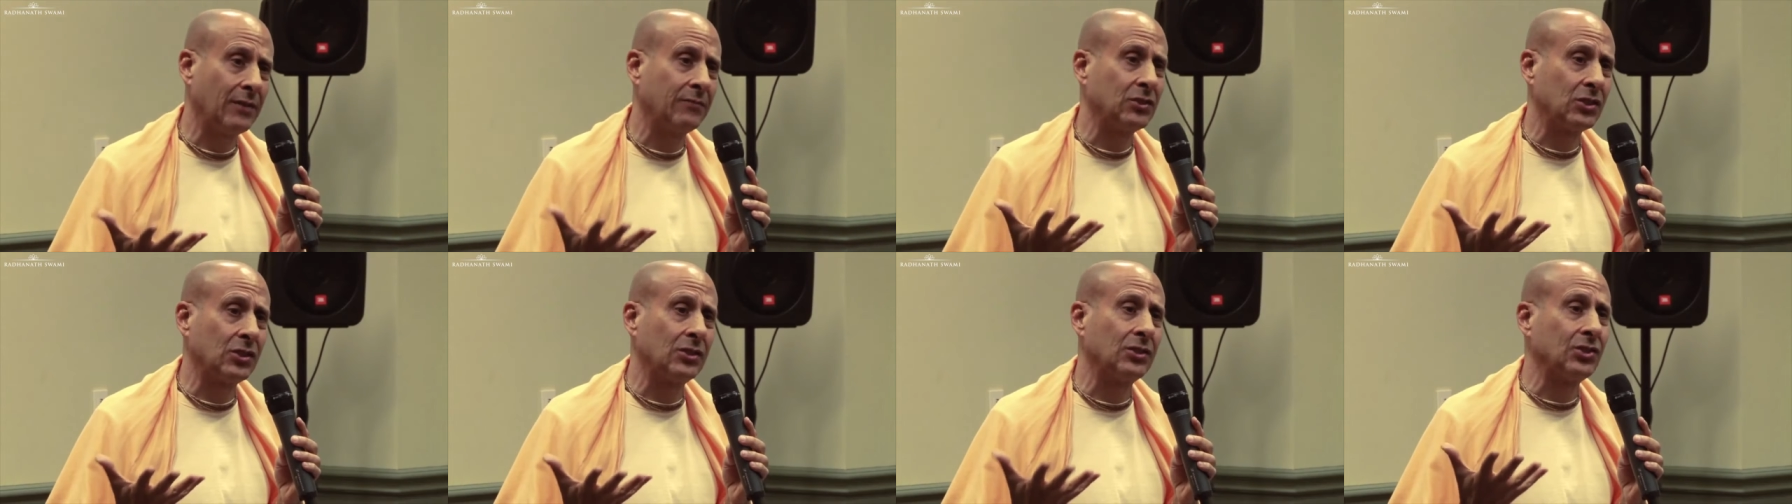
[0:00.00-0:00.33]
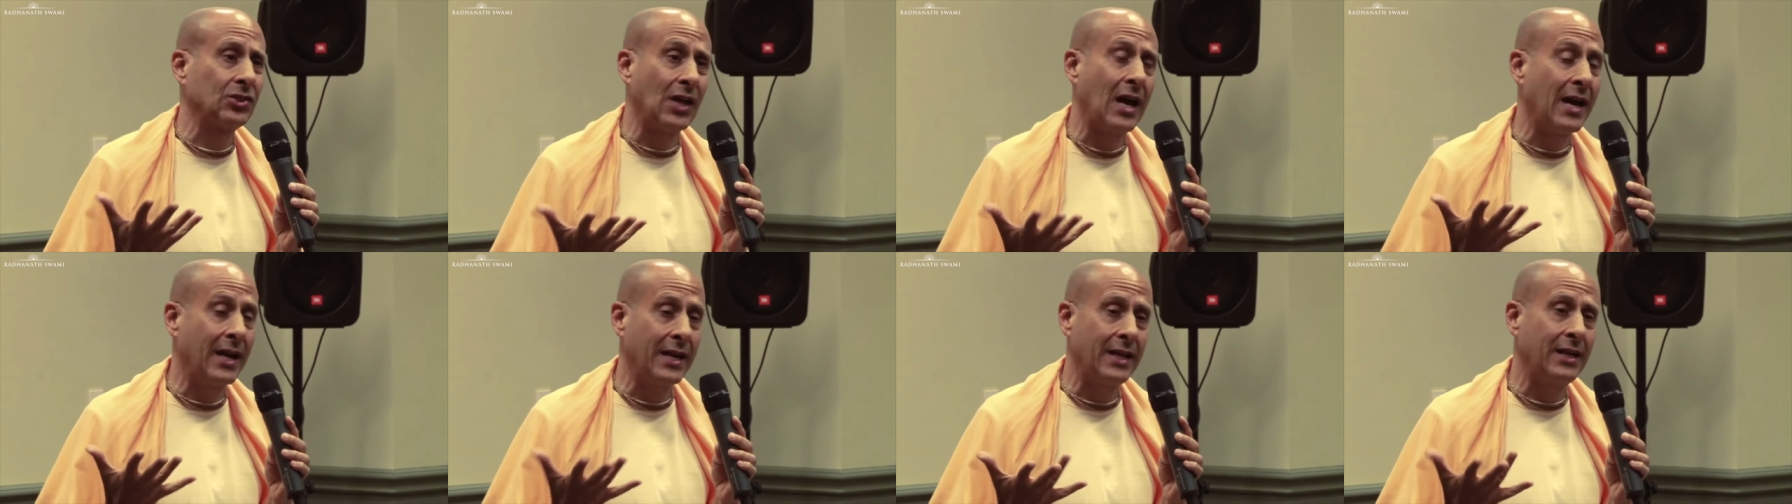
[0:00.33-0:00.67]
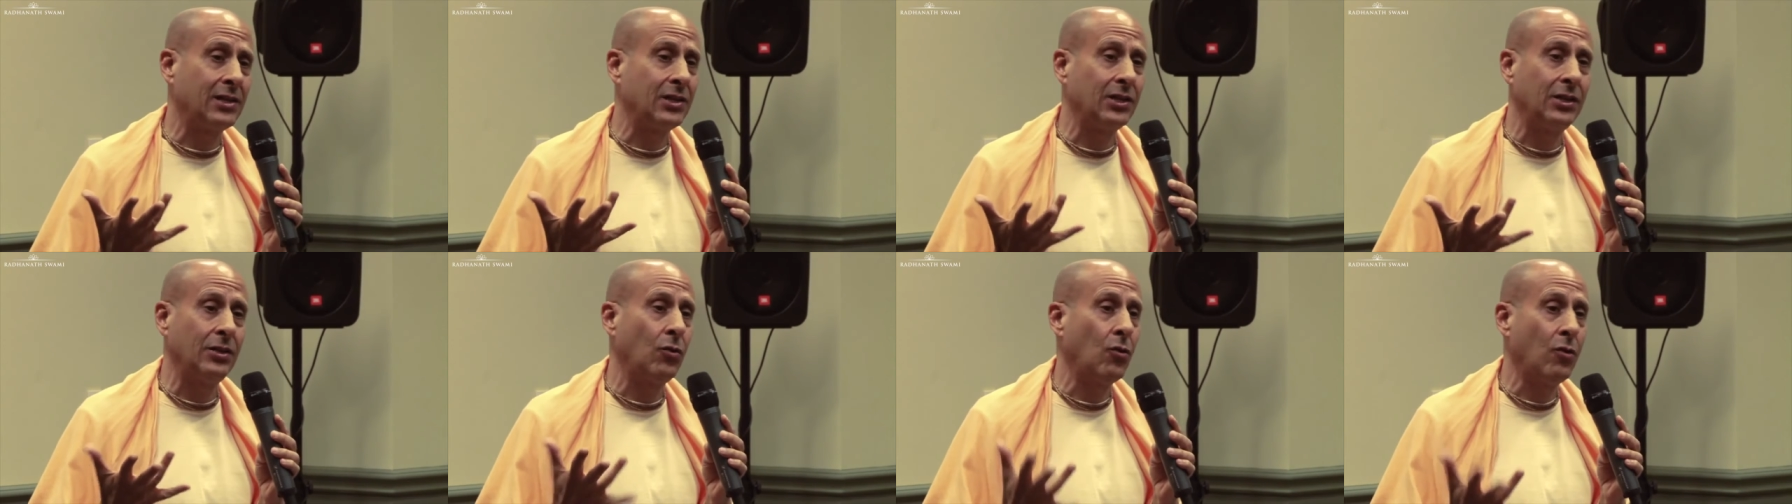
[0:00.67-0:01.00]
of
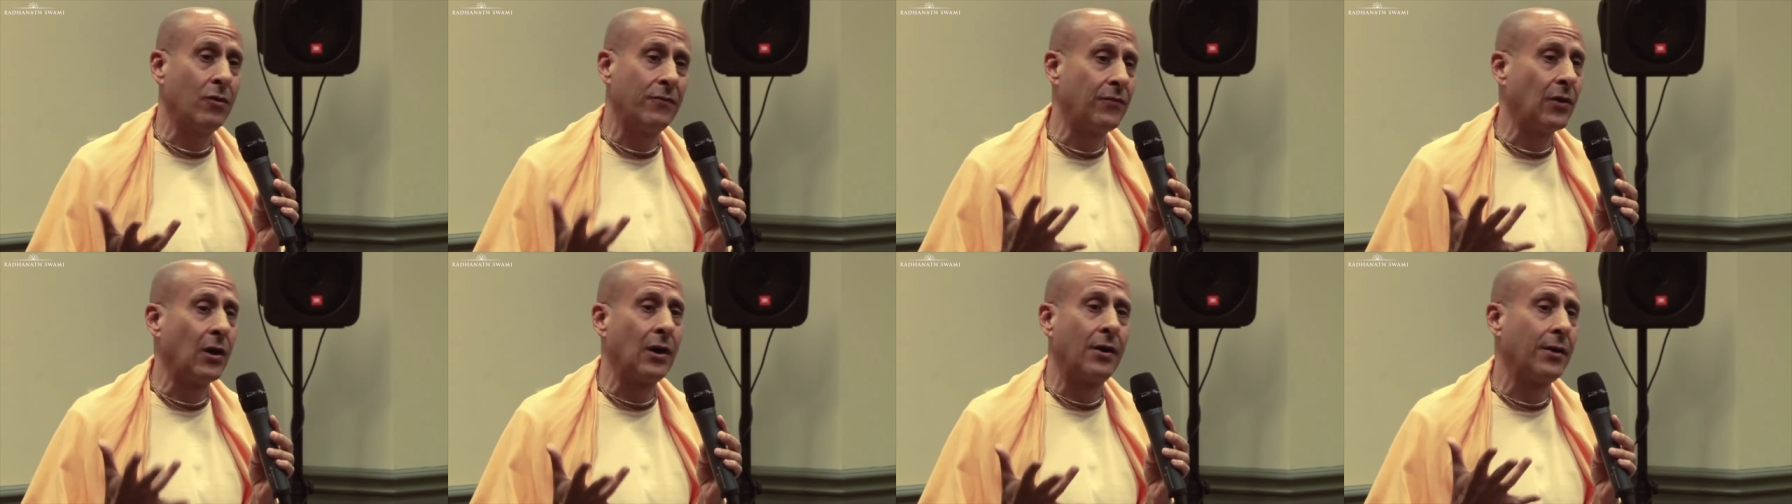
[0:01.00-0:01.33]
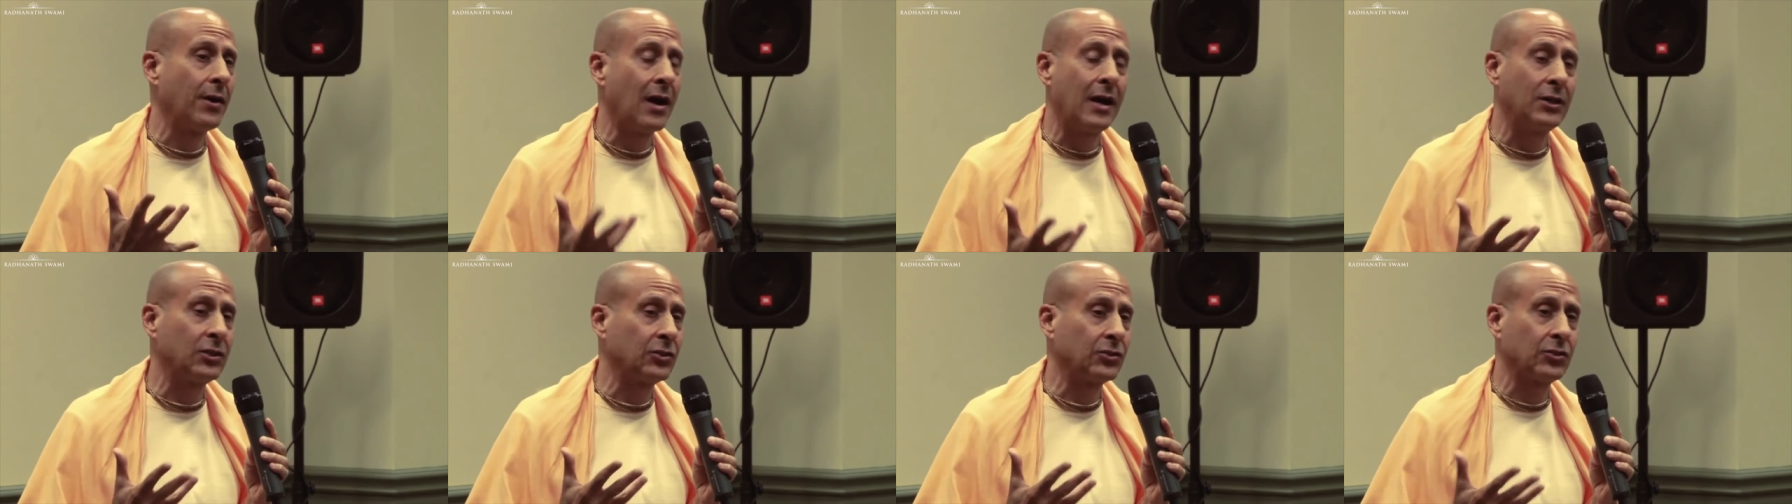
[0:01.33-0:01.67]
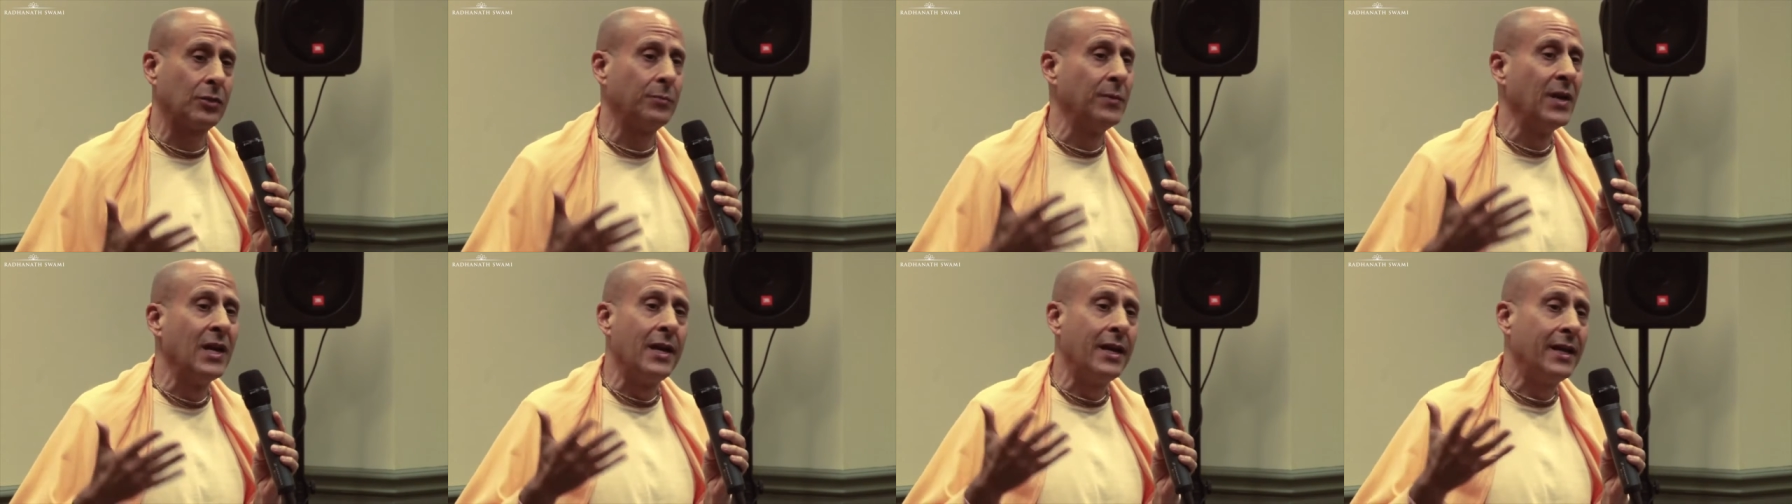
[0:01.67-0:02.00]
society or
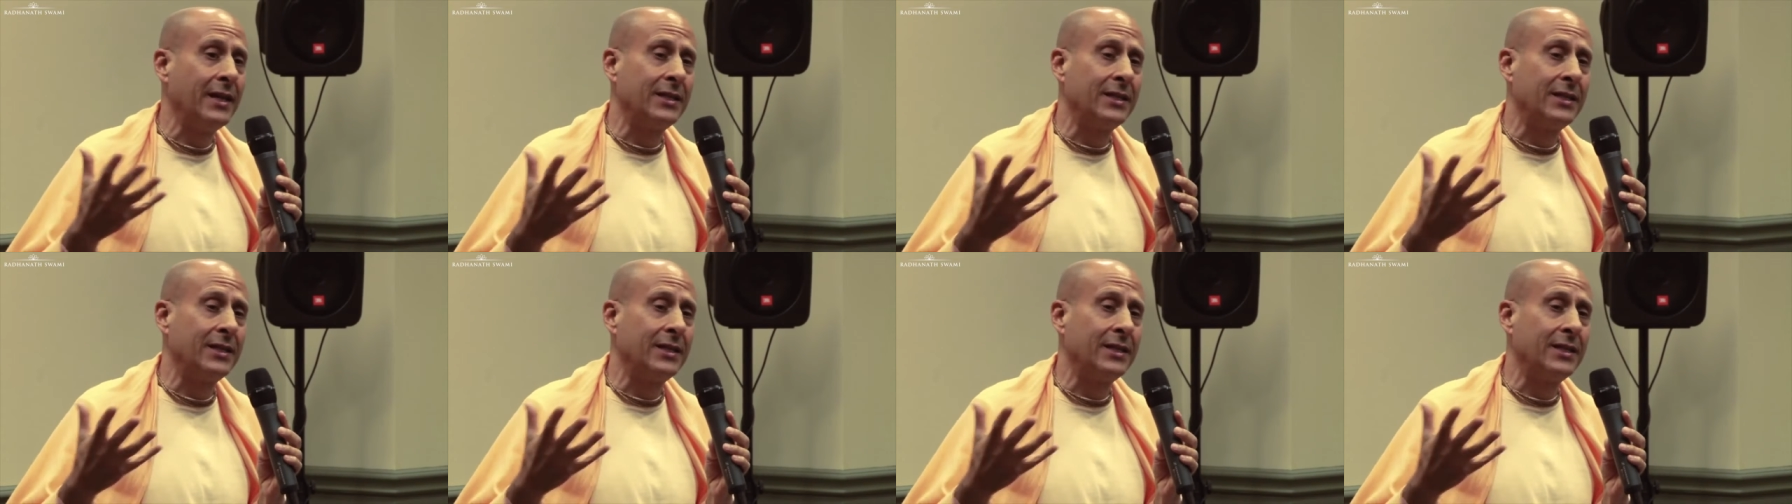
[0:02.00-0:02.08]
varnashram